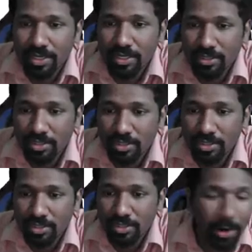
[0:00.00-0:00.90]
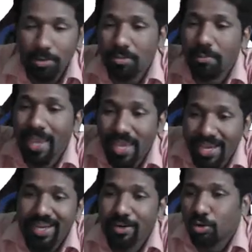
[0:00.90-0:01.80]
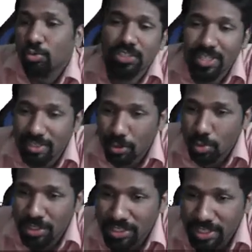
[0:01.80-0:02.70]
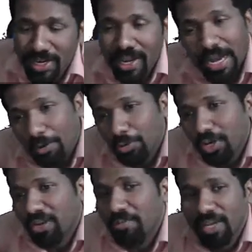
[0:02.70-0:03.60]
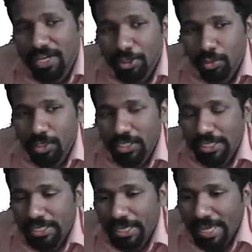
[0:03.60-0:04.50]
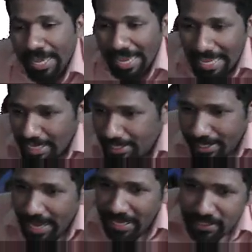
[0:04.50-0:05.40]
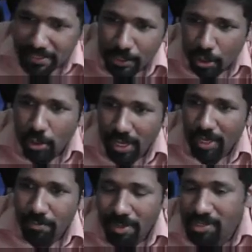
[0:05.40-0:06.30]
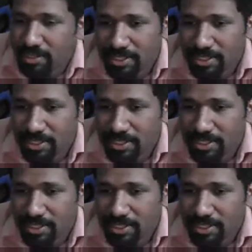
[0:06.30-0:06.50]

So you have to make it two digit. How you can make it 2 digit? 8 and 08 means the